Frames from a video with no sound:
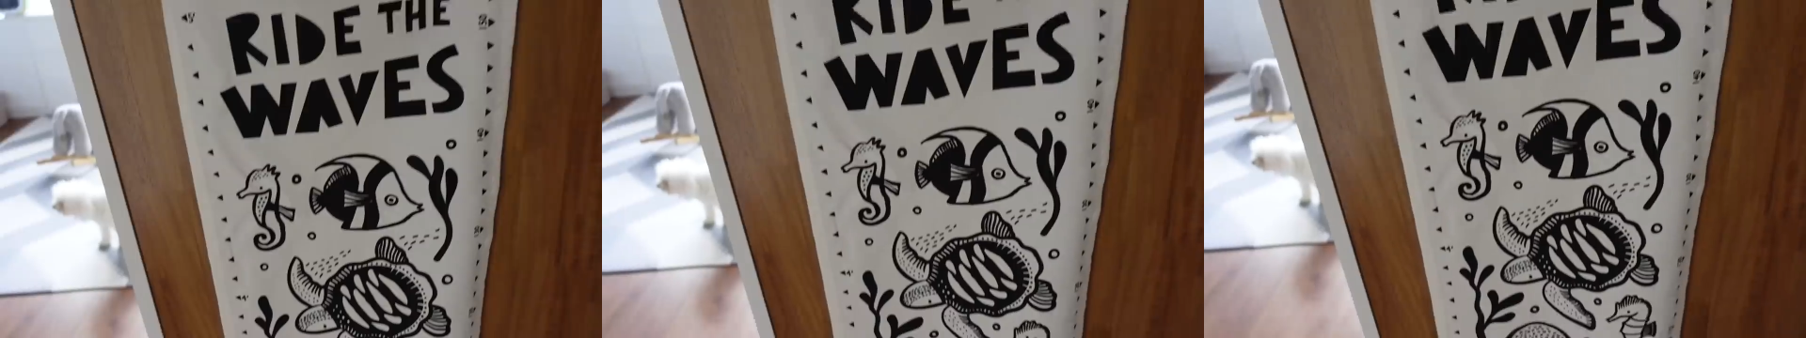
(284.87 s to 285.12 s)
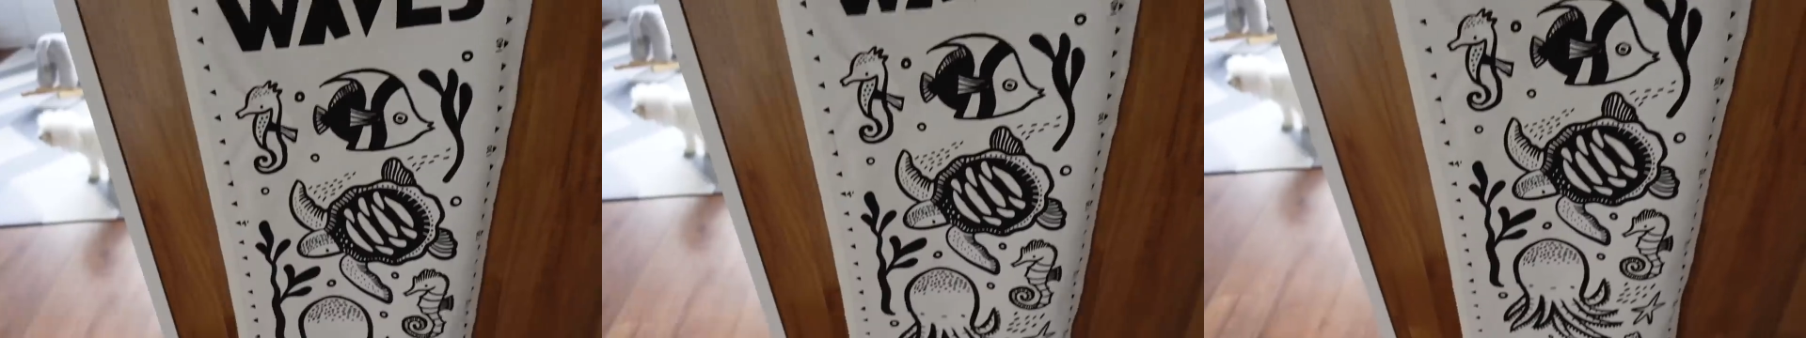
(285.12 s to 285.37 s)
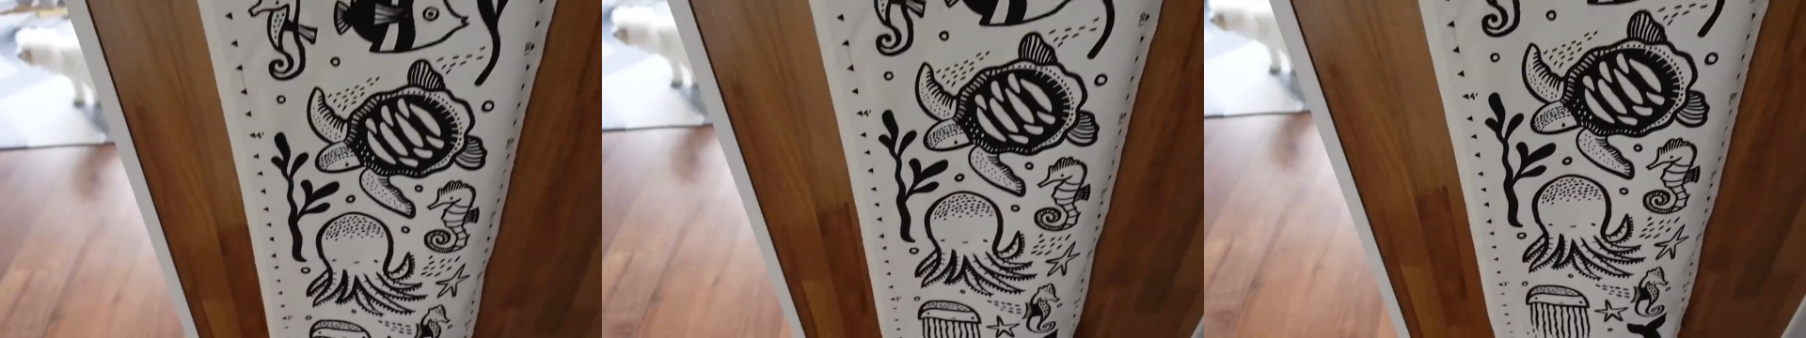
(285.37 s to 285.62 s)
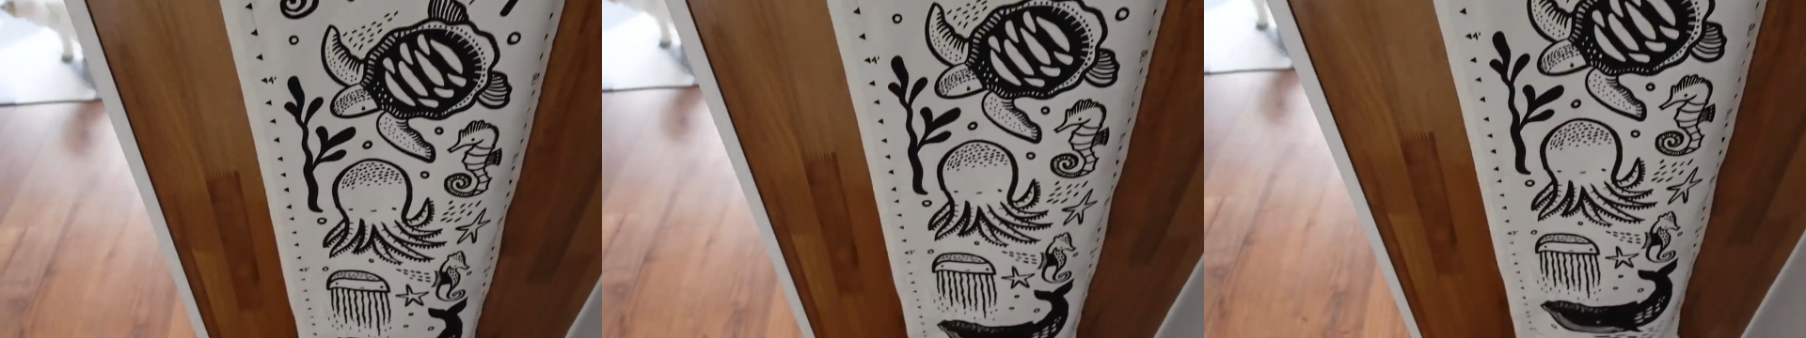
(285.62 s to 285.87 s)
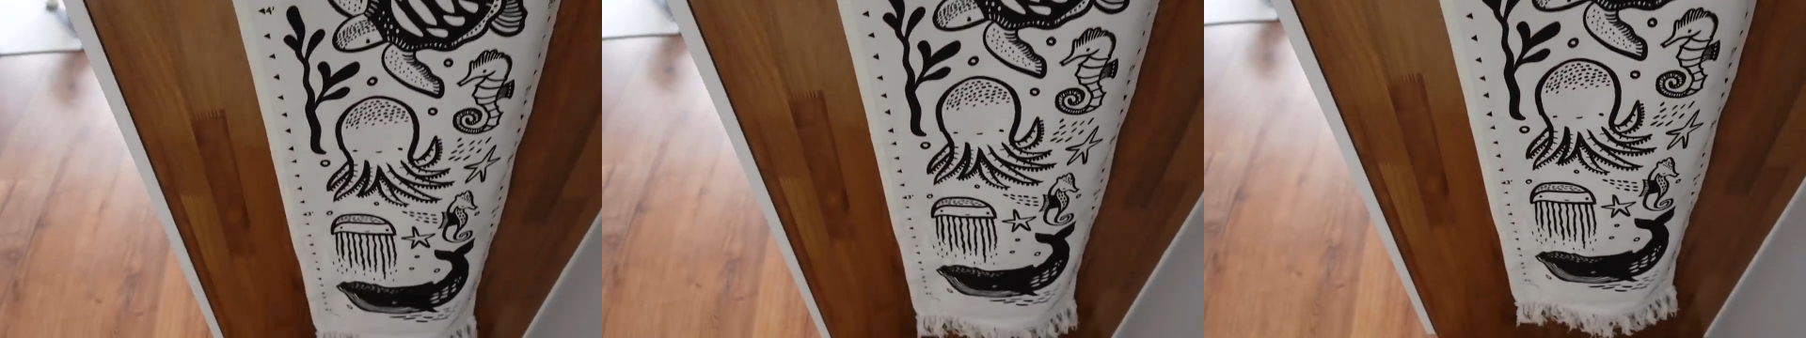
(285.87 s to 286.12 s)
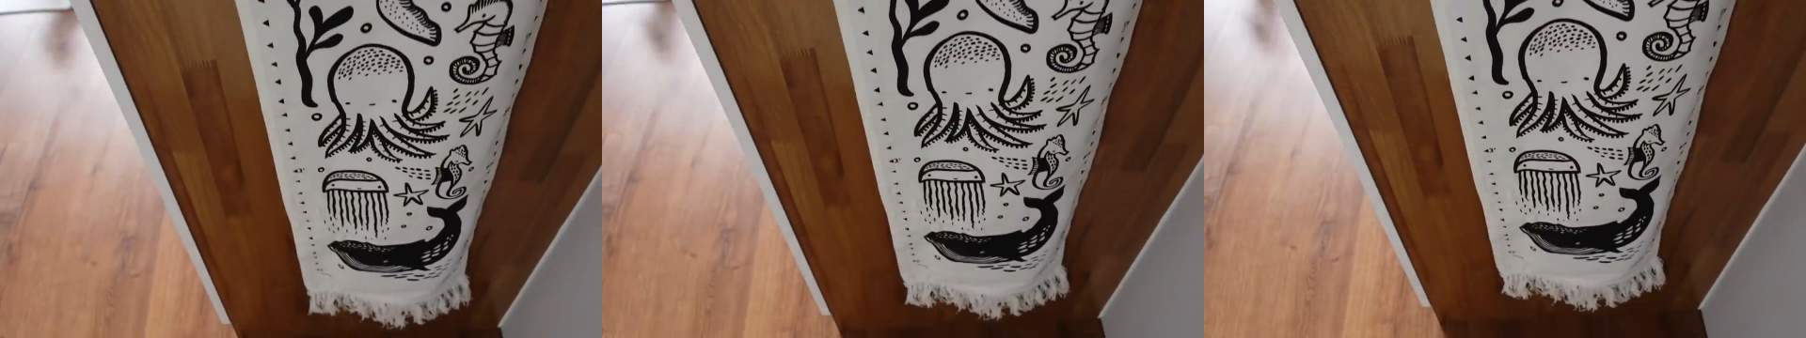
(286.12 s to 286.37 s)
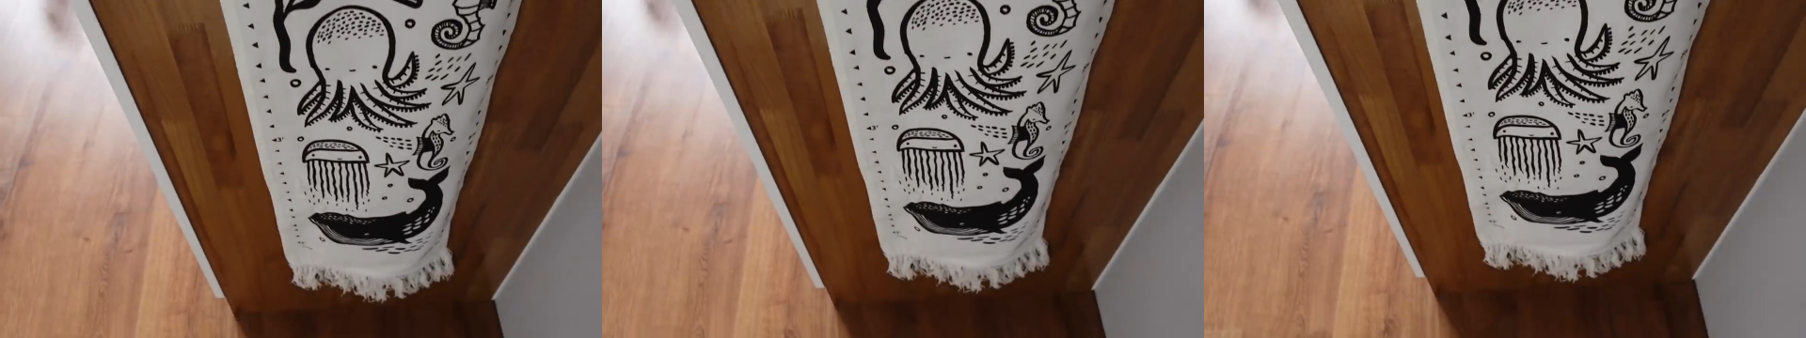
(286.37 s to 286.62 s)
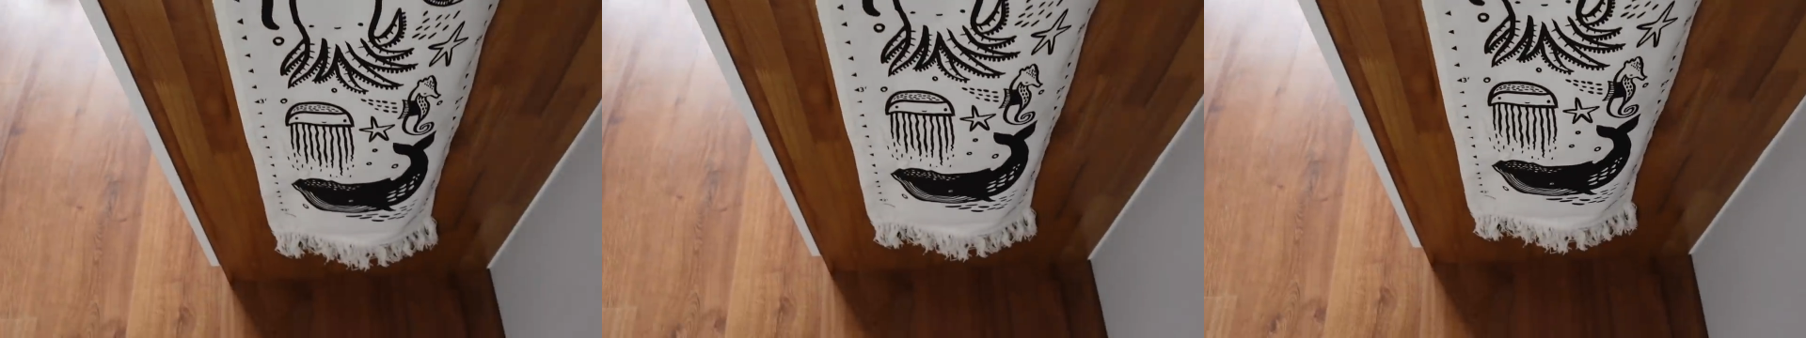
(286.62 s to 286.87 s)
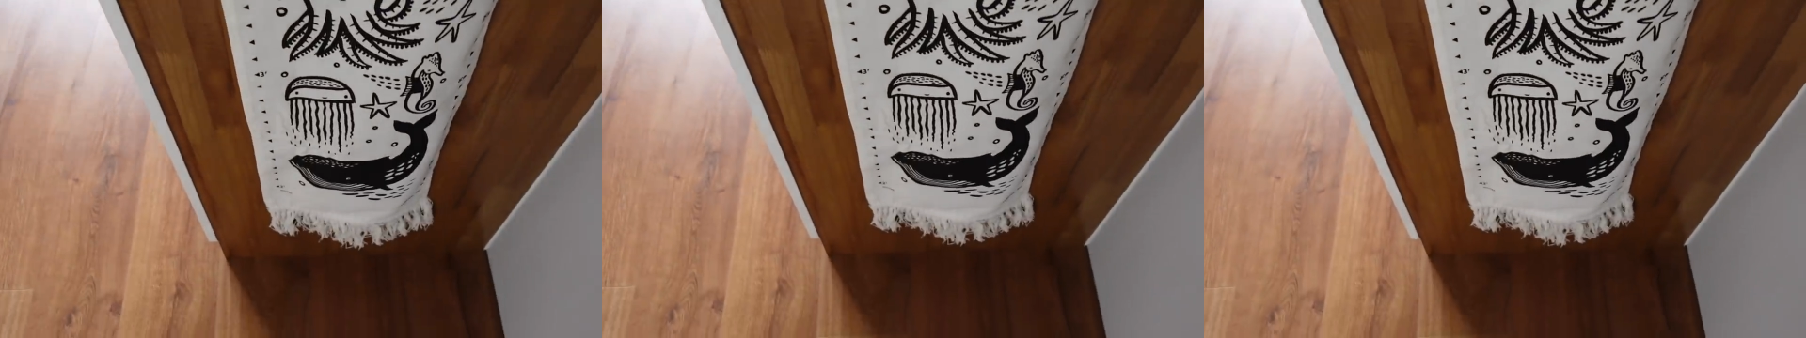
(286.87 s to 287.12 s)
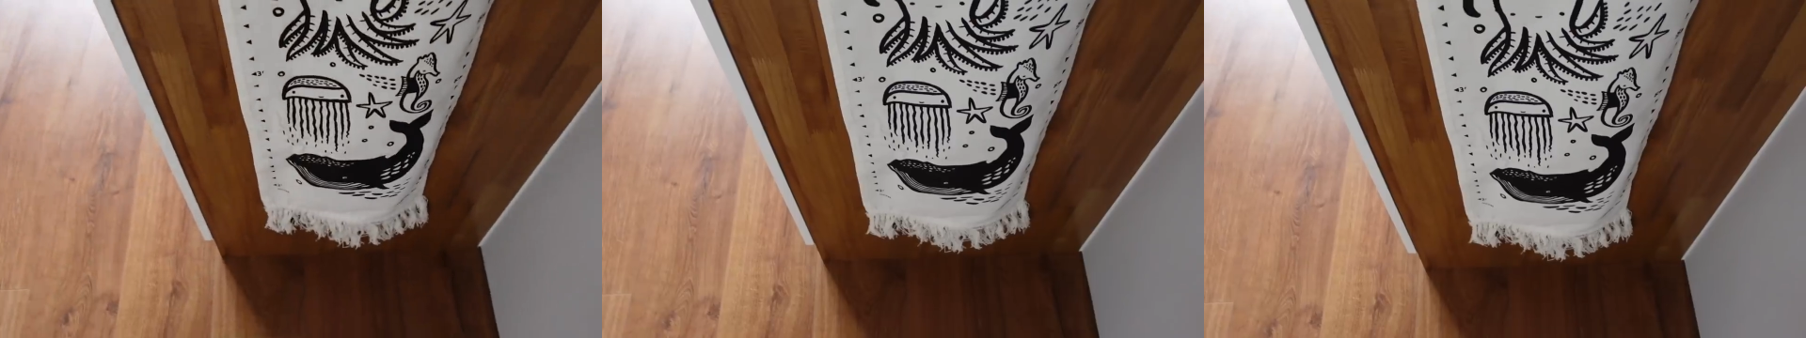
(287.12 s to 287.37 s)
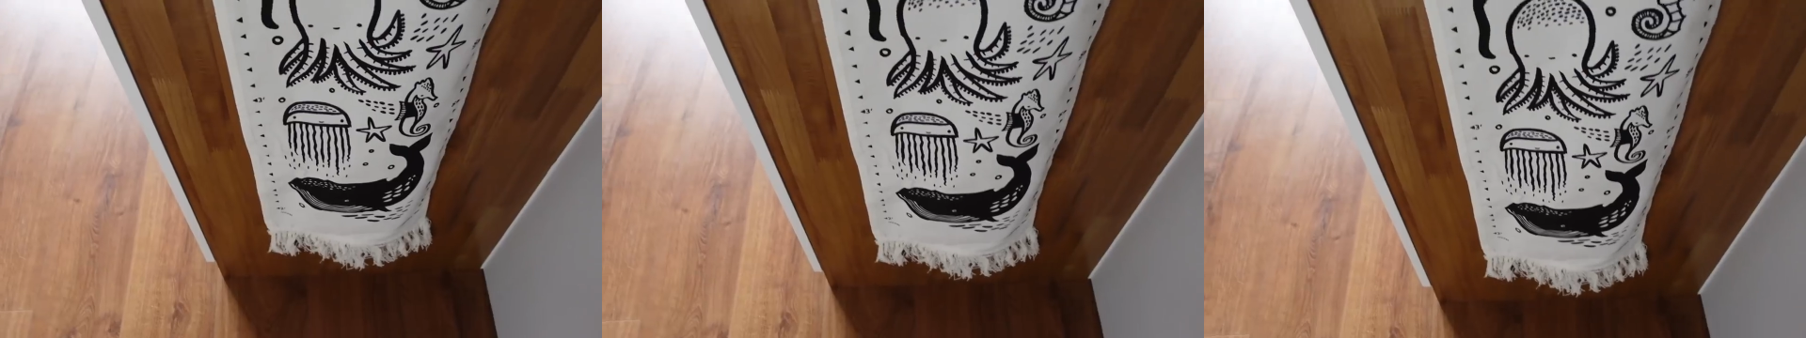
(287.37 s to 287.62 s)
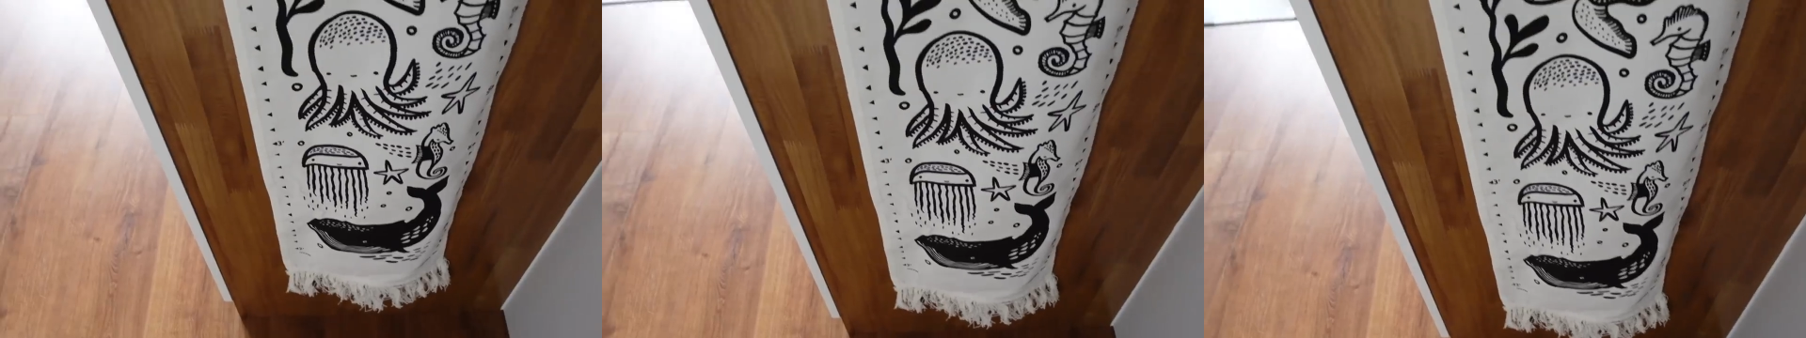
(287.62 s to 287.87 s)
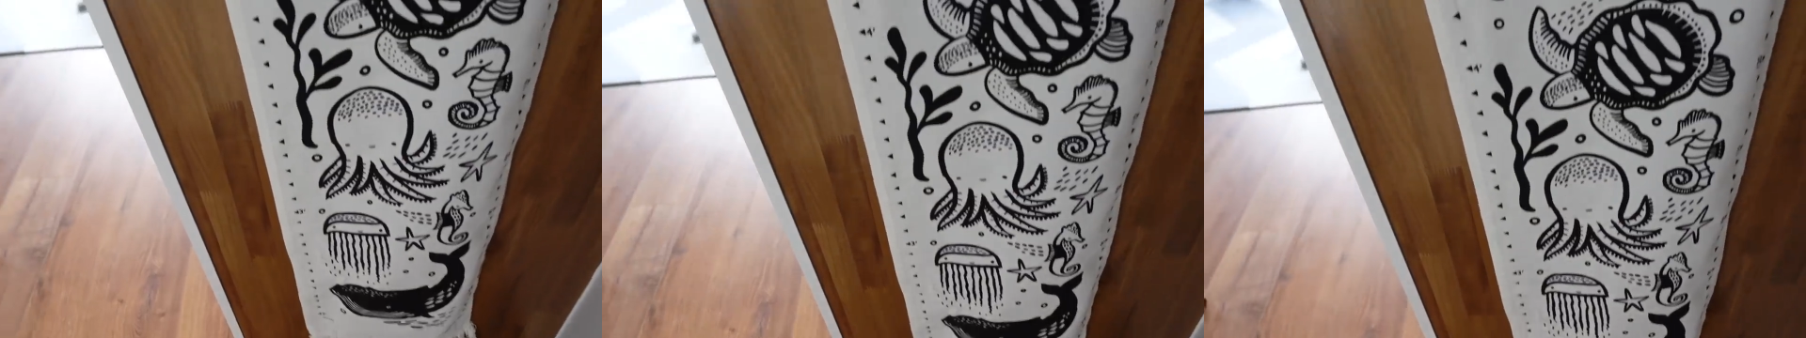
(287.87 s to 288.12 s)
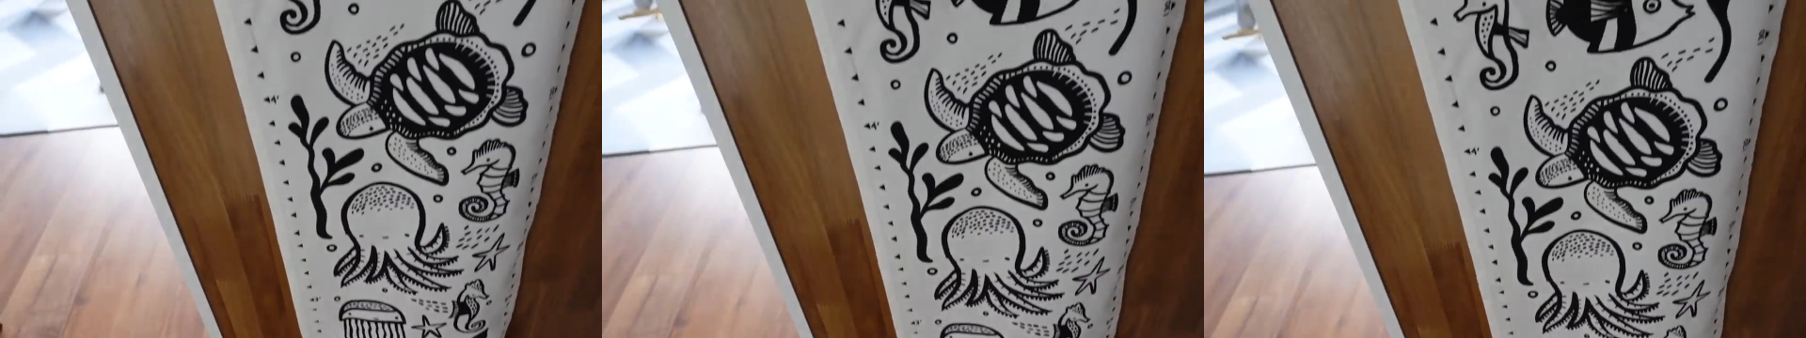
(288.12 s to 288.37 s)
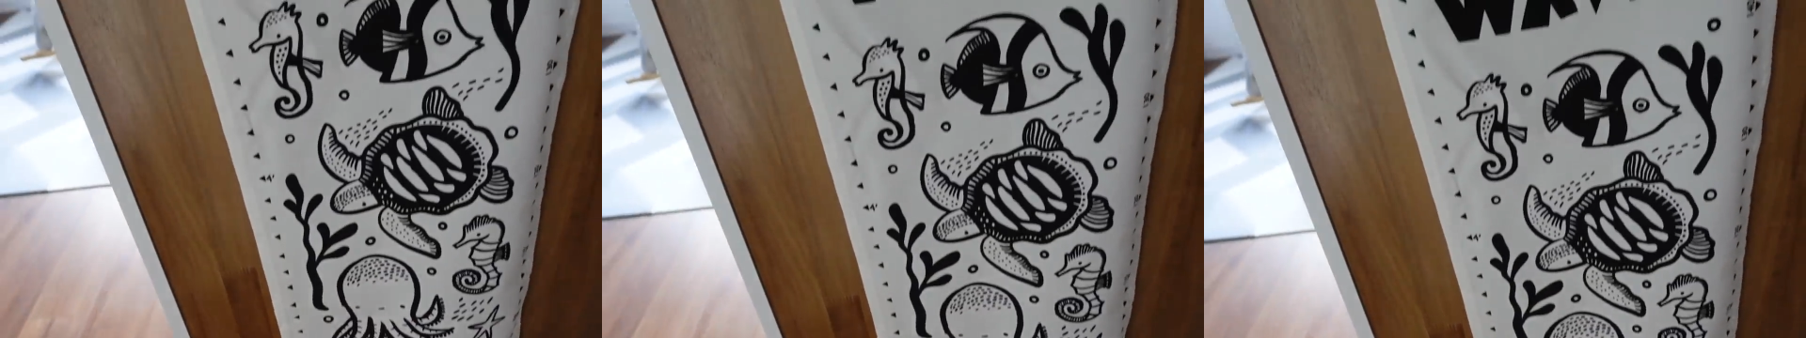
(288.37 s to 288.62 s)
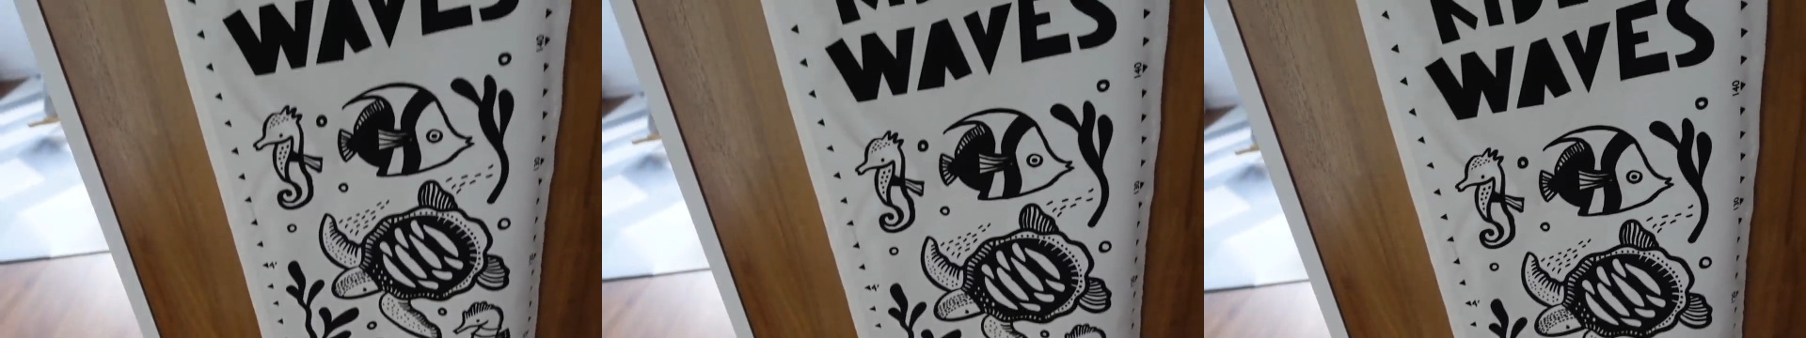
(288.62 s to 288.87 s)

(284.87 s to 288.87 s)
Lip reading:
No face is visible, so there are no lips to read.